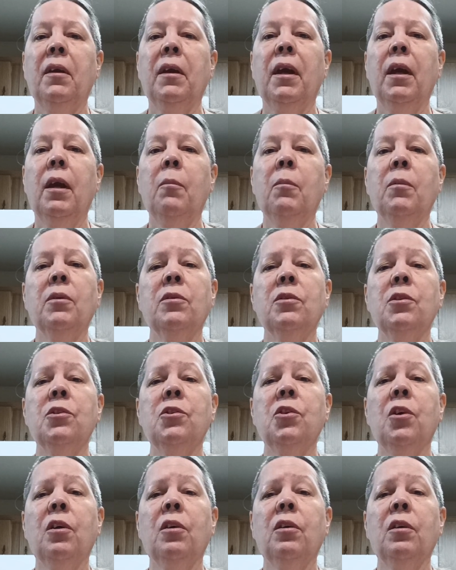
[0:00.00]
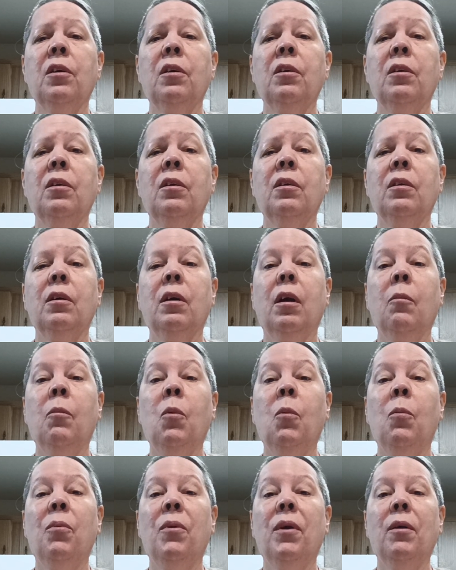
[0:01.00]
Cameron's chocolate
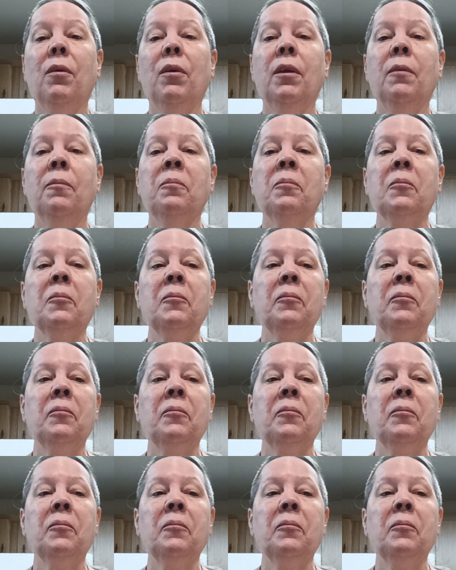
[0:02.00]
caramel brownie